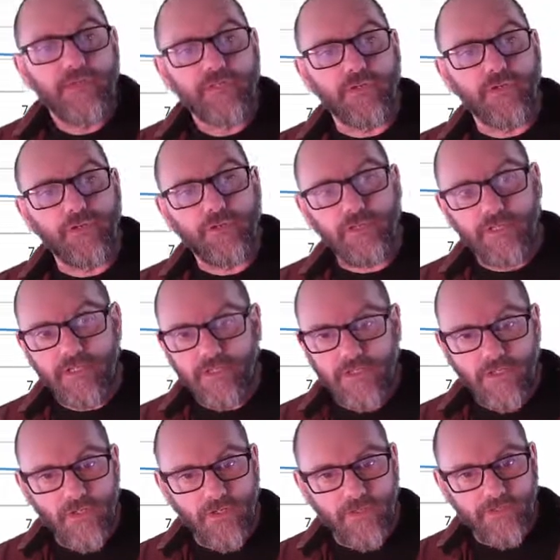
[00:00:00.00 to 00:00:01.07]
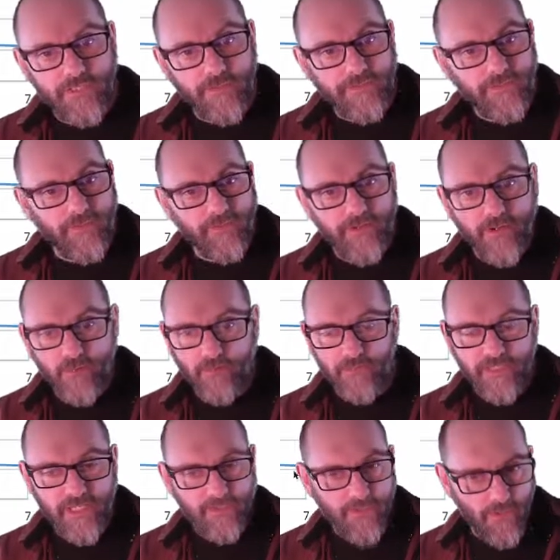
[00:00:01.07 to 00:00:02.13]
So your sum squared error
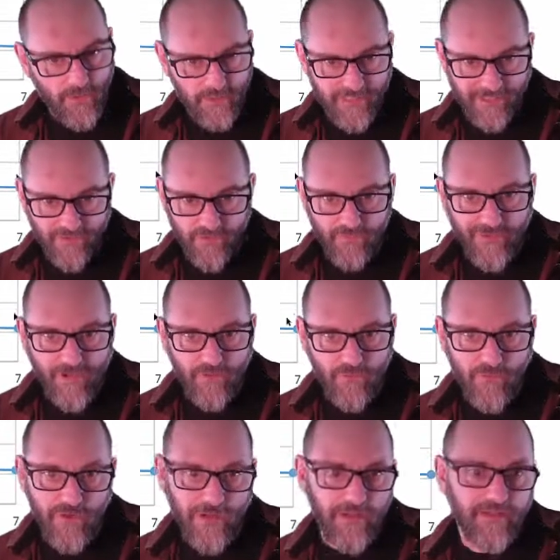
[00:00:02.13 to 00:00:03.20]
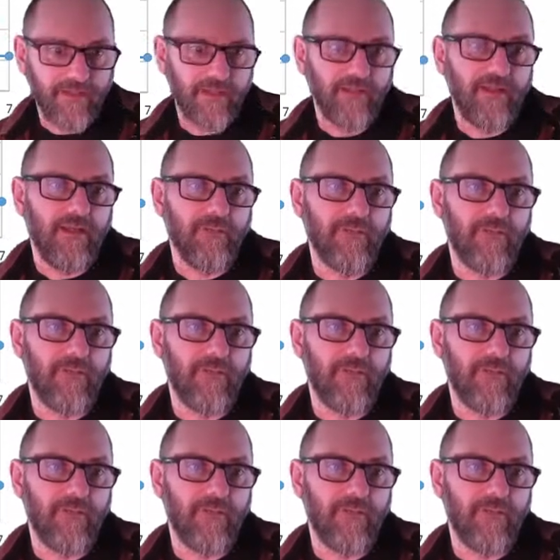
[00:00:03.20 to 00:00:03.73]
will keep going down no matter what,